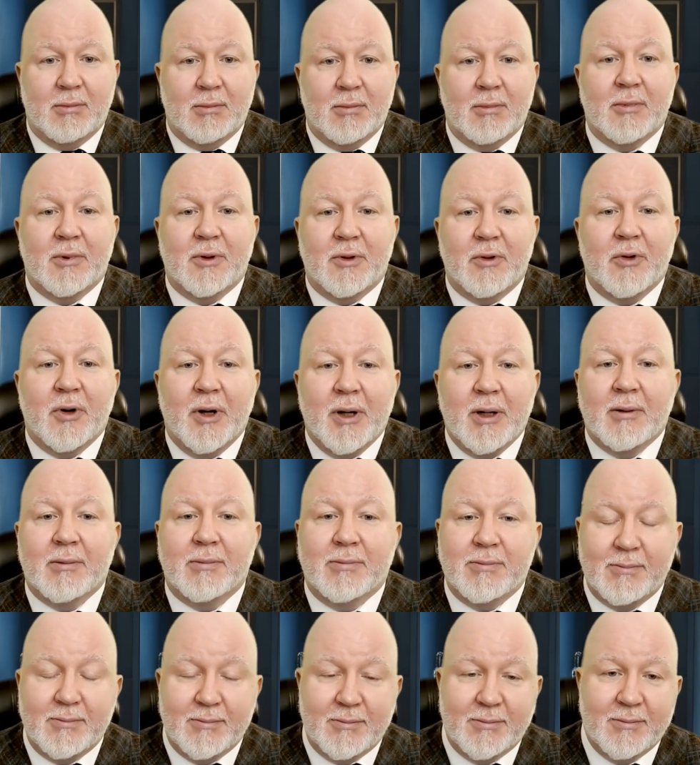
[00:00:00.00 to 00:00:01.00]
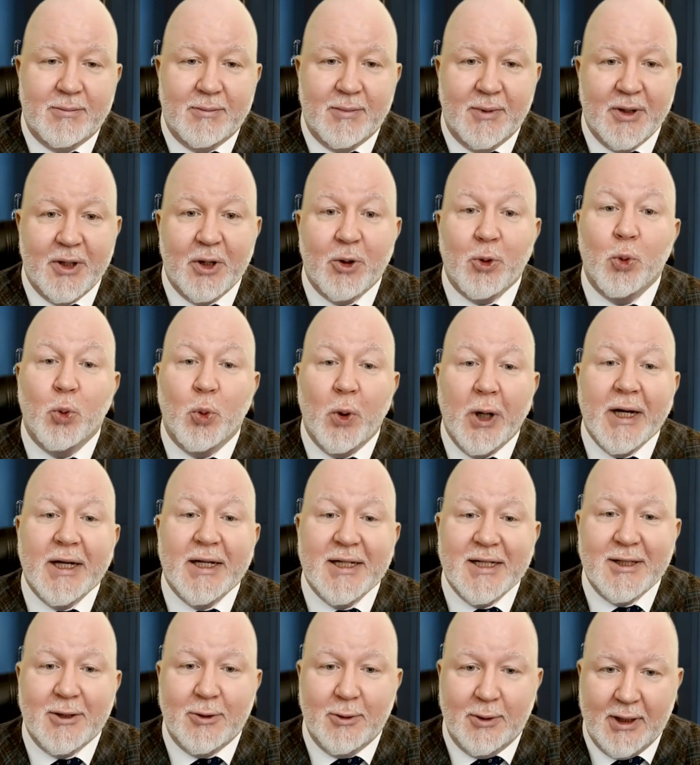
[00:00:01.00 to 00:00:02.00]
there are there are
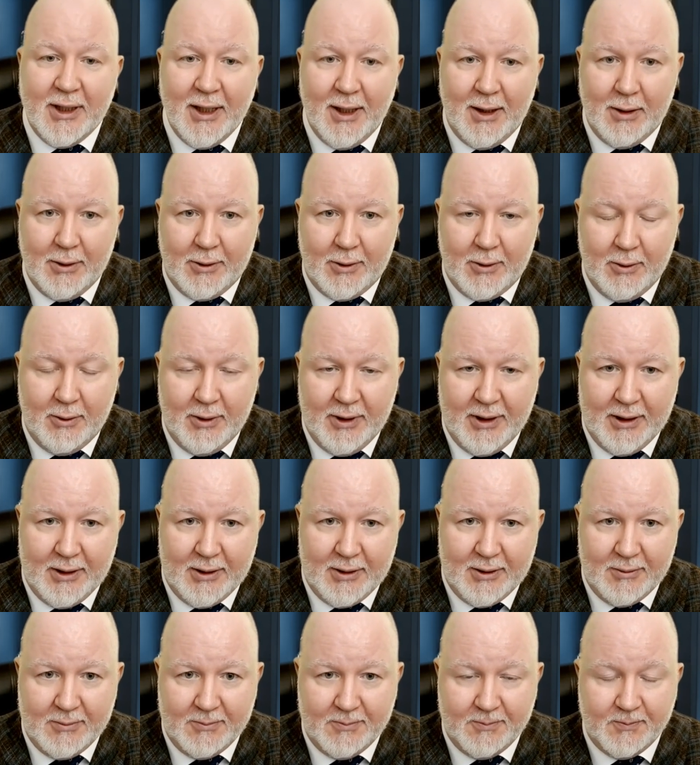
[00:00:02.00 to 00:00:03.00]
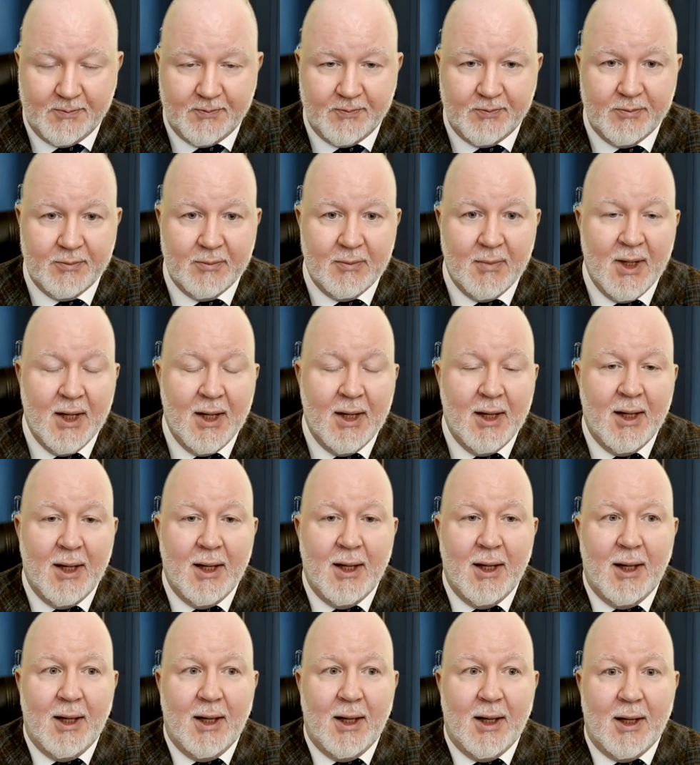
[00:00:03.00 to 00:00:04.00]
ways to calculate,
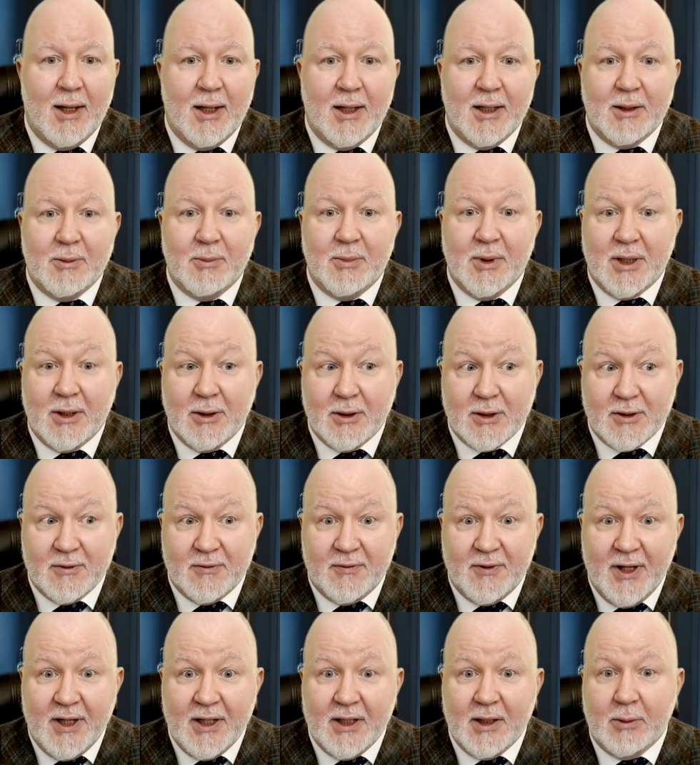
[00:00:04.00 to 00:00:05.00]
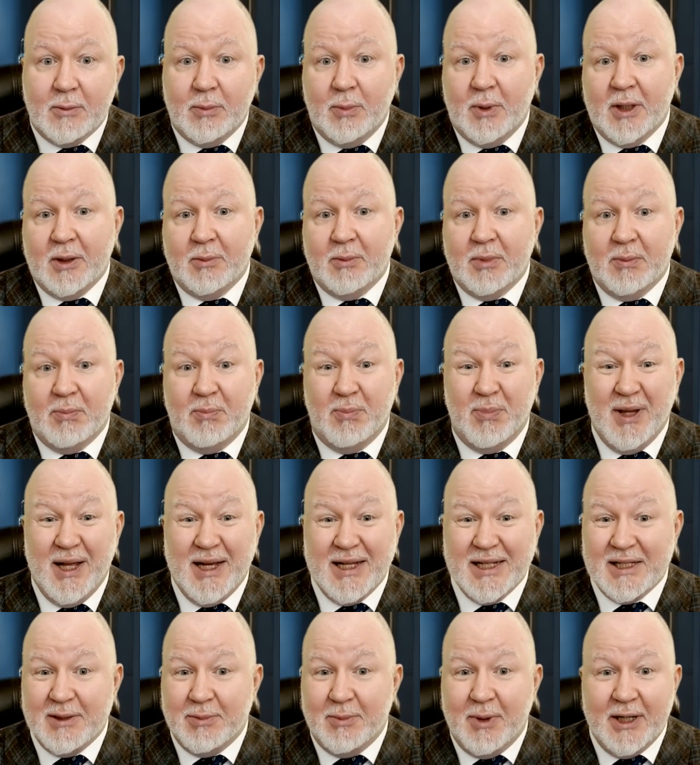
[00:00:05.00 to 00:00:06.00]
and because of that, it might be
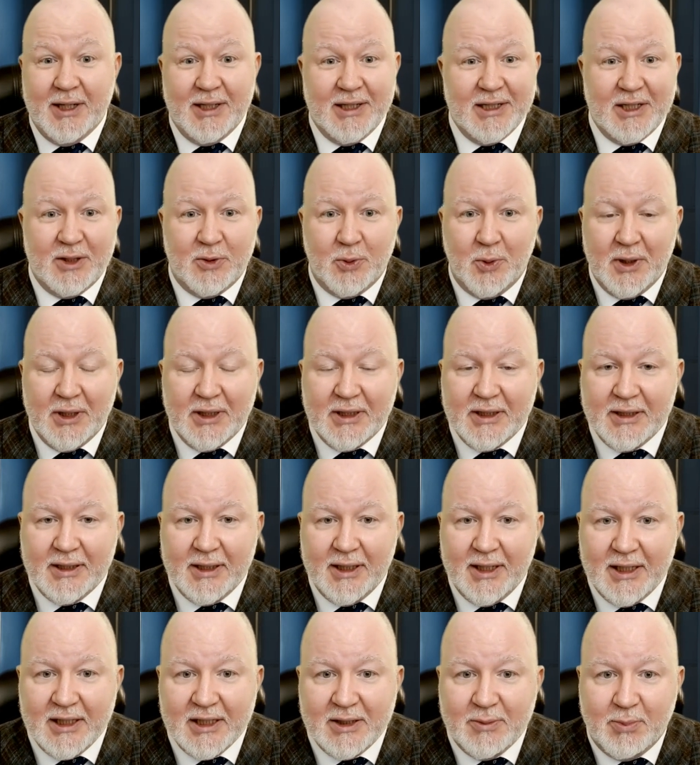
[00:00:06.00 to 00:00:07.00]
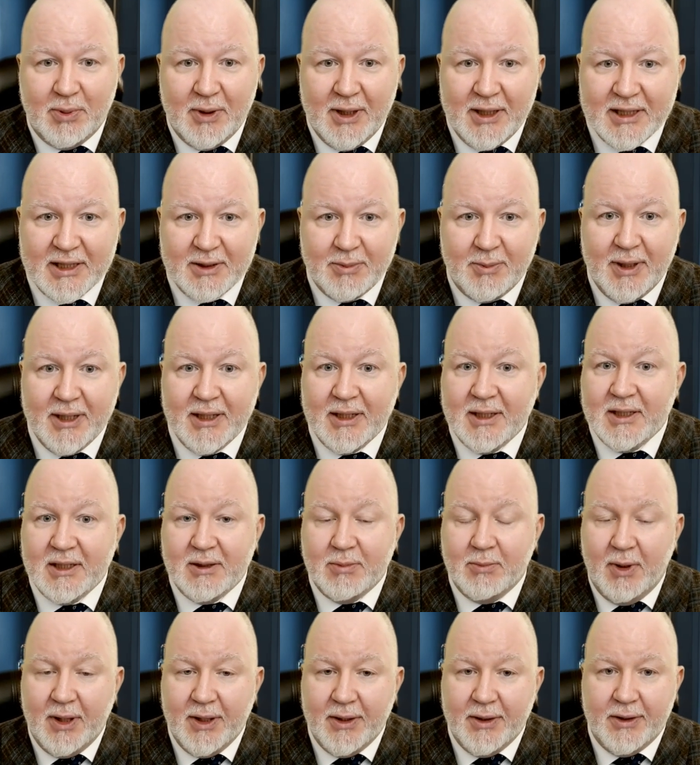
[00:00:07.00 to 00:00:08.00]
plus minus twenty days, plus
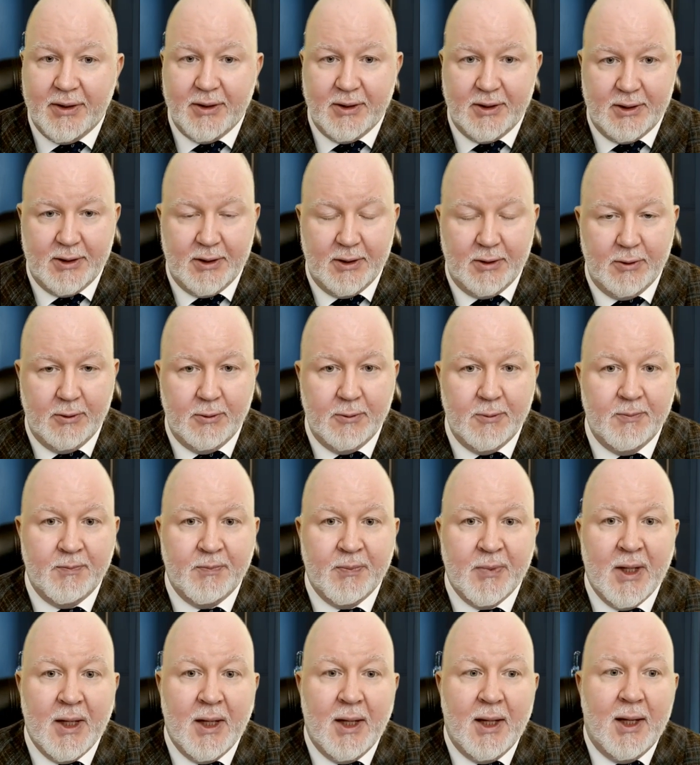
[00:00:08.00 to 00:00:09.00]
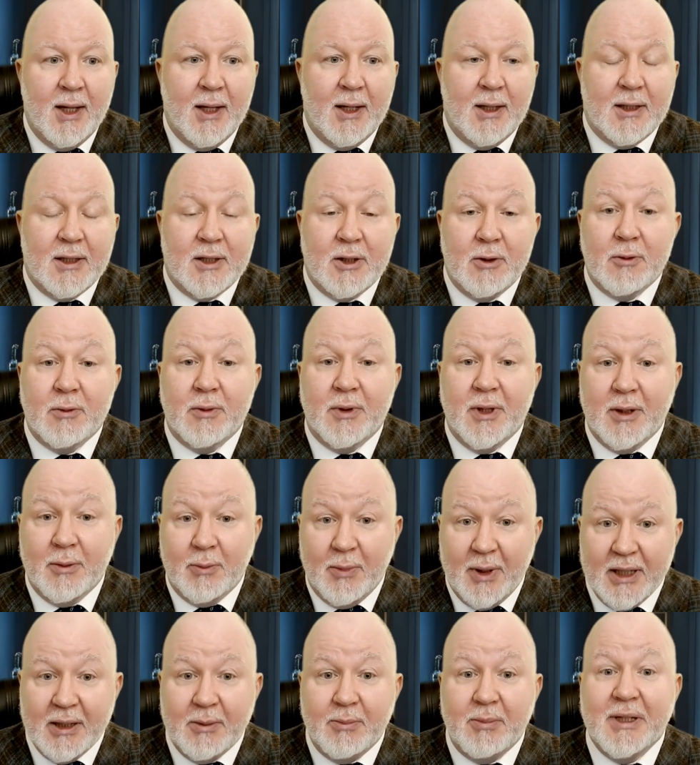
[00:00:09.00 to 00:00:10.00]
minus month or so. So there
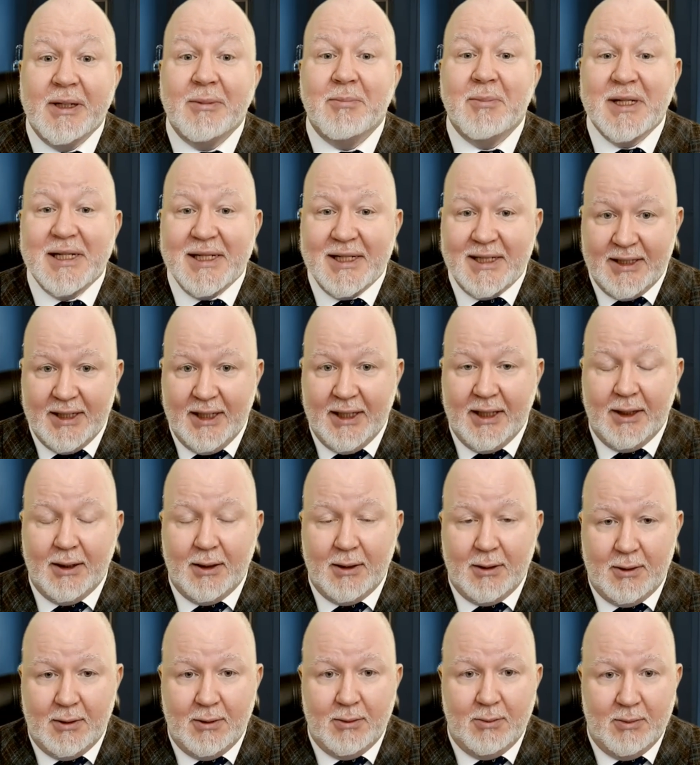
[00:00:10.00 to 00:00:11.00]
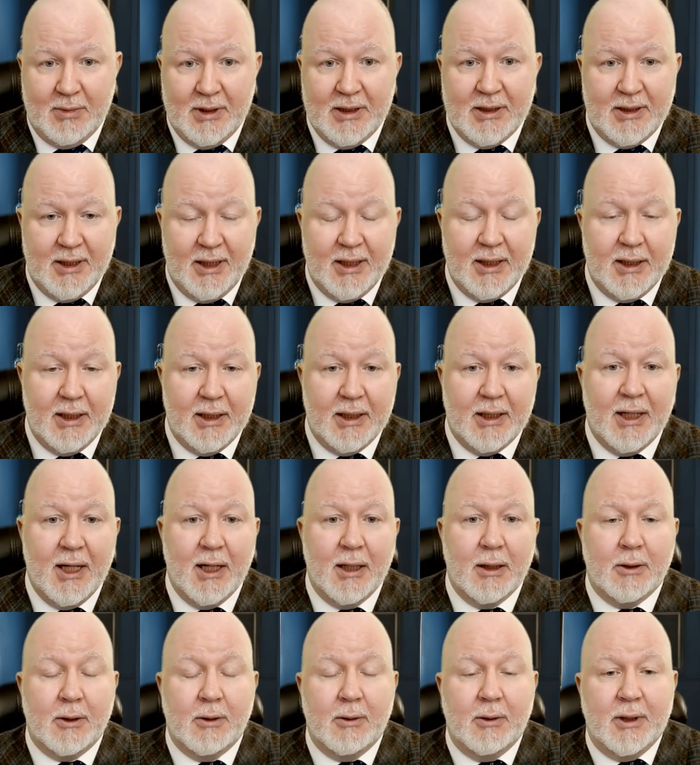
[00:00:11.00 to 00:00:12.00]
might be a mistake, mistaken
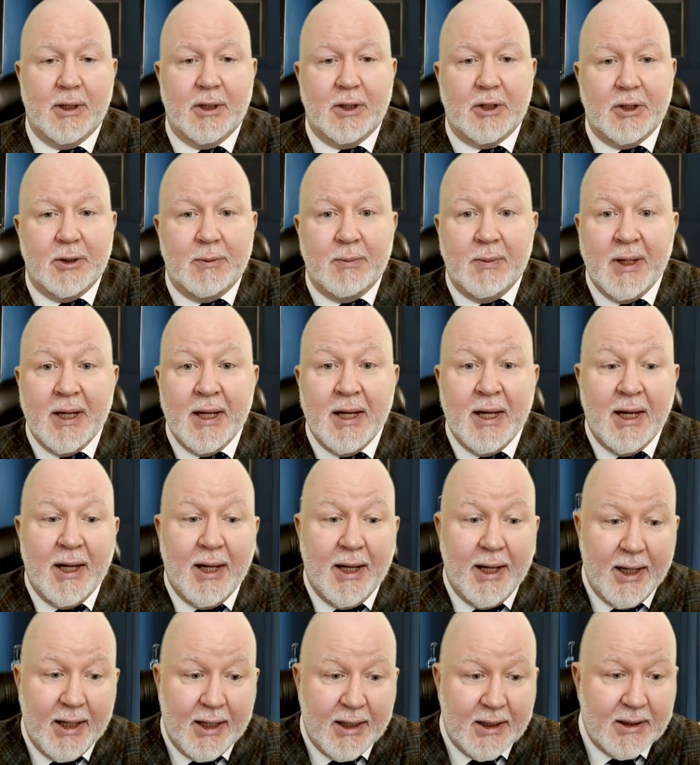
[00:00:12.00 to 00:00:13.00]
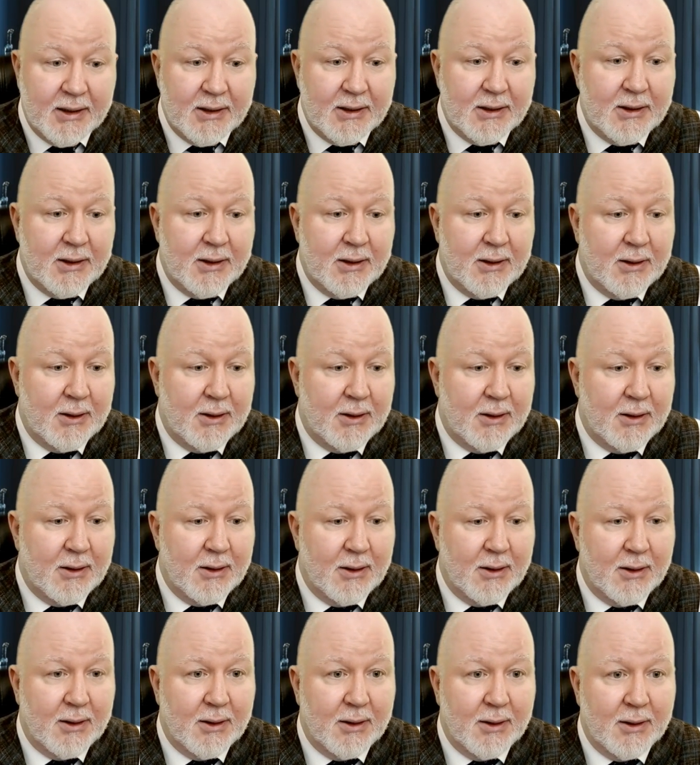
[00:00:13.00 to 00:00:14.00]
calculation, and
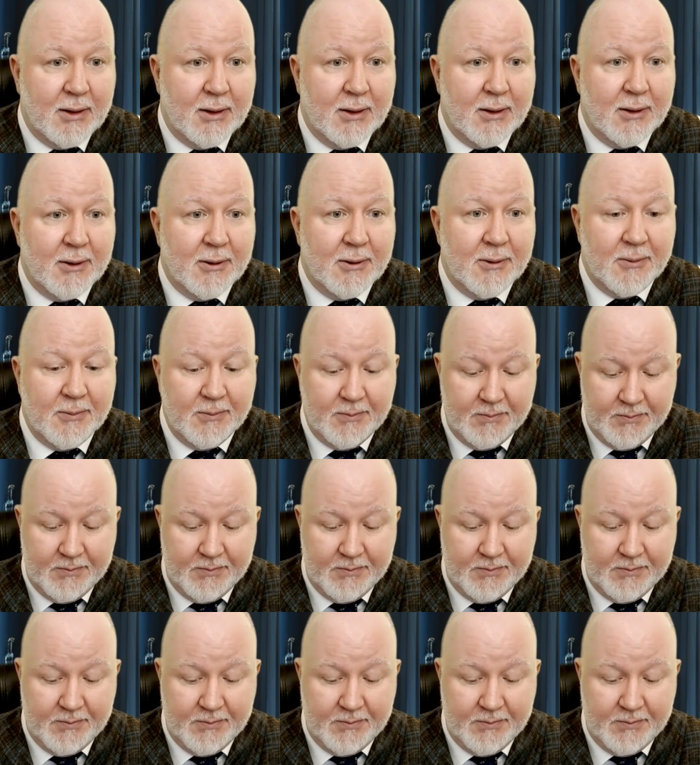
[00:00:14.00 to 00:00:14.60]
uh,